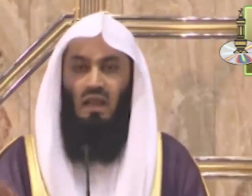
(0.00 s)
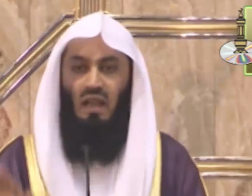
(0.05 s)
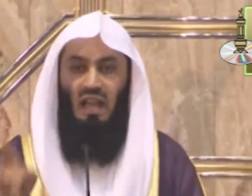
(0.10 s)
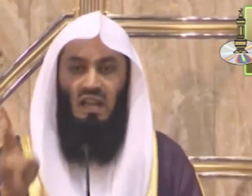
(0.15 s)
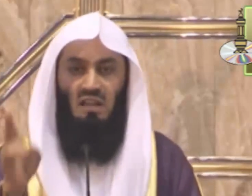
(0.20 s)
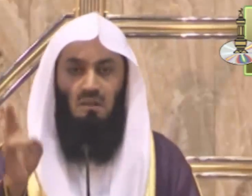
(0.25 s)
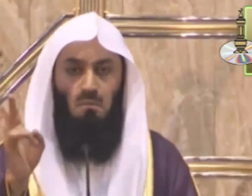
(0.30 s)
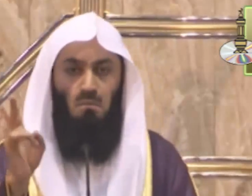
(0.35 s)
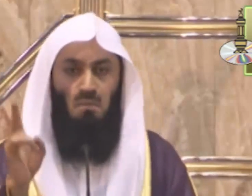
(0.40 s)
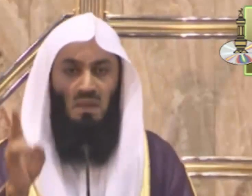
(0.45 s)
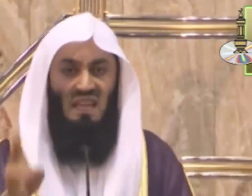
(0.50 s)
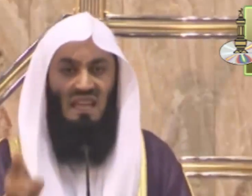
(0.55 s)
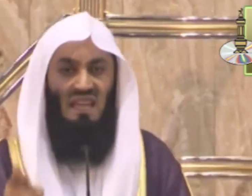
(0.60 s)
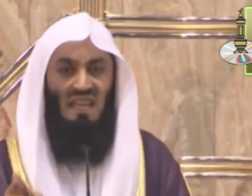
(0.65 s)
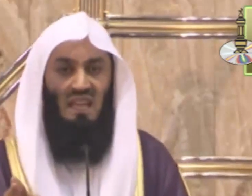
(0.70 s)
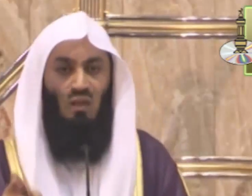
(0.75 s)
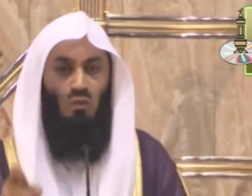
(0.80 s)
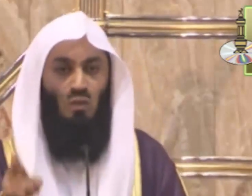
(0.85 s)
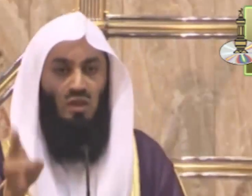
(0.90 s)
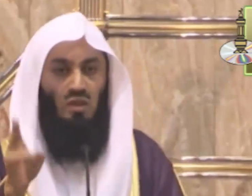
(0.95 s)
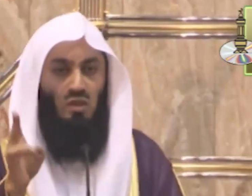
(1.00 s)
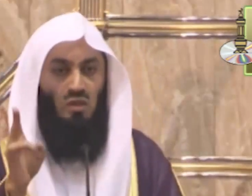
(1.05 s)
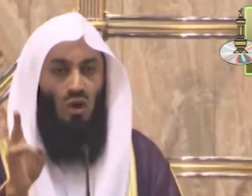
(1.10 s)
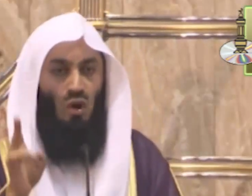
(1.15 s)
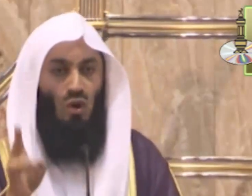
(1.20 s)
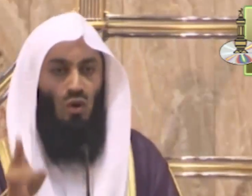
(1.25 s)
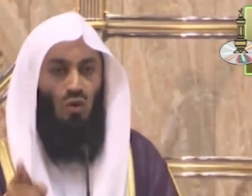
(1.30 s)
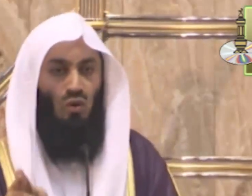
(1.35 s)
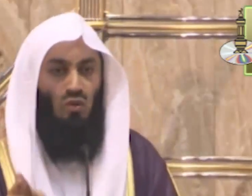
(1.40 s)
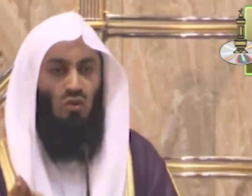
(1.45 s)
and be with
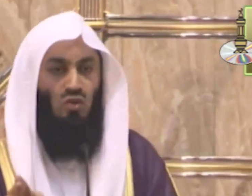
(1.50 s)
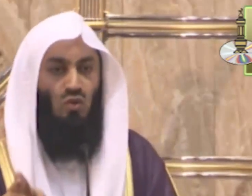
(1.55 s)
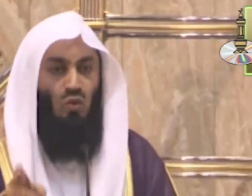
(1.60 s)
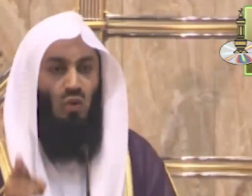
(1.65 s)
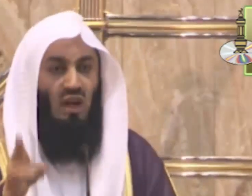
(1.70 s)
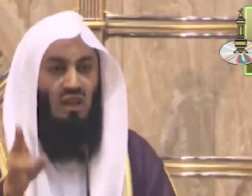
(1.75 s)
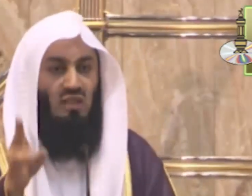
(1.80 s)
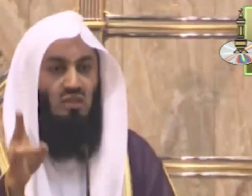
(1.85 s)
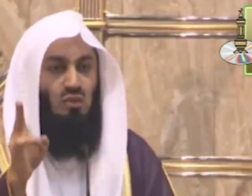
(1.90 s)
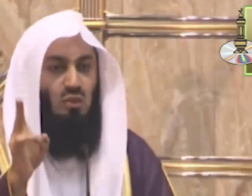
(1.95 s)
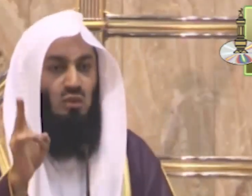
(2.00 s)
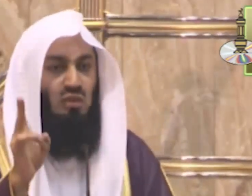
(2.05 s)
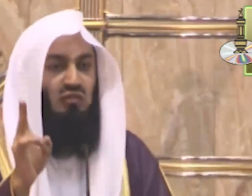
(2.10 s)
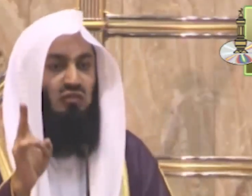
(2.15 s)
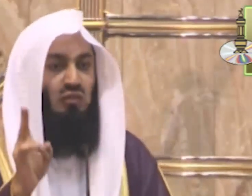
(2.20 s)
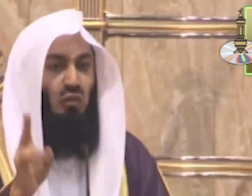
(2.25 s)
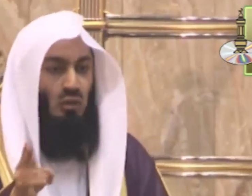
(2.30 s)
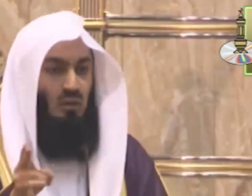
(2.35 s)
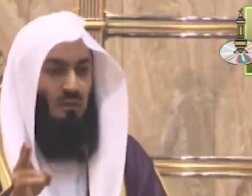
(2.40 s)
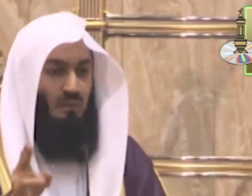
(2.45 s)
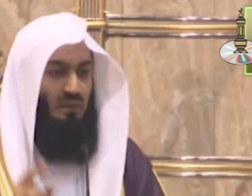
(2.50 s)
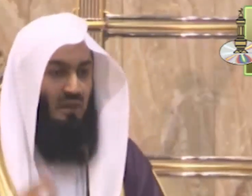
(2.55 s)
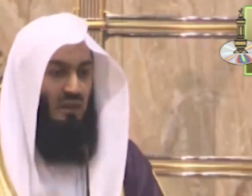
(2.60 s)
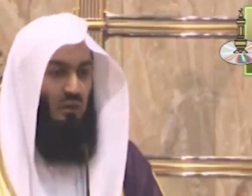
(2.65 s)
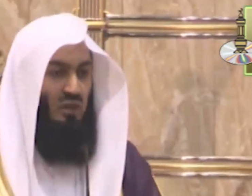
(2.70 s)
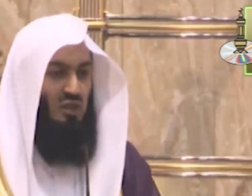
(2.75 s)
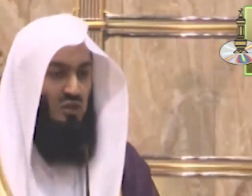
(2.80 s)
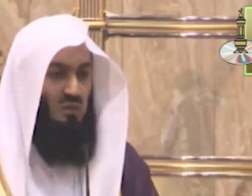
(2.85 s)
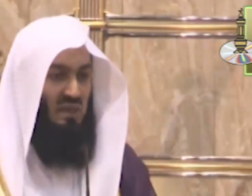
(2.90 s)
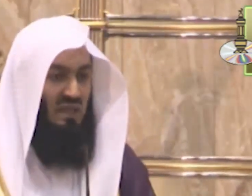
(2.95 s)
those who are truthful,
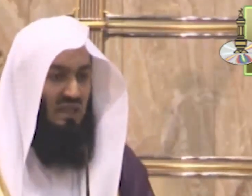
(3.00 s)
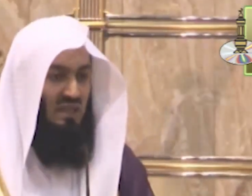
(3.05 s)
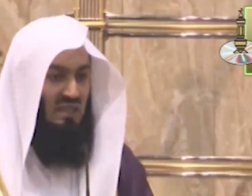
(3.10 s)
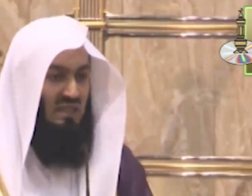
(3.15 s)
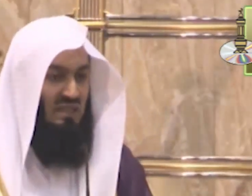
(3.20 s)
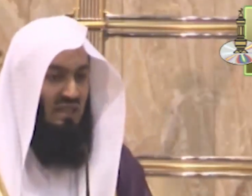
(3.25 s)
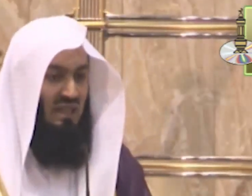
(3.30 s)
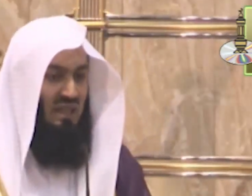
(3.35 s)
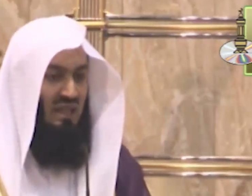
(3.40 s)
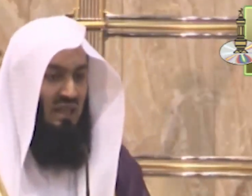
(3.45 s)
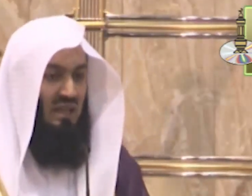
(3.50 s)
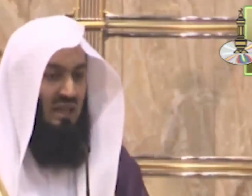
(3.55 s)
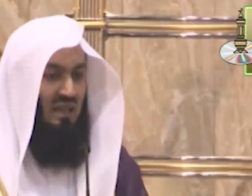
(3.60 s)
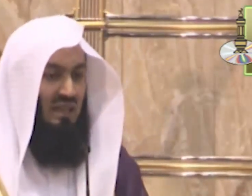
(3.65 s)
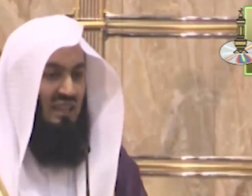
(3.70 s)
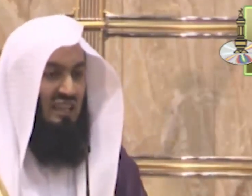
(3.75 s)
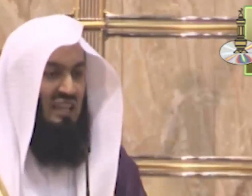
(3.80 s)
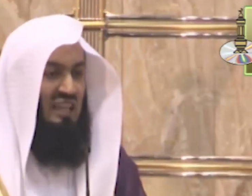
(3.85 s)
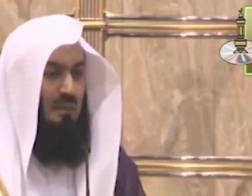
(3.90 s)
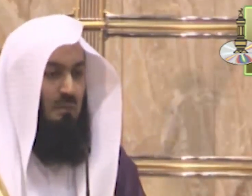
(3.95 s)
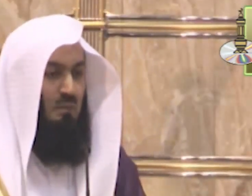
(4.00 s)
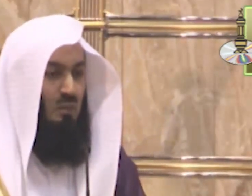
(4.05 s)
which means keep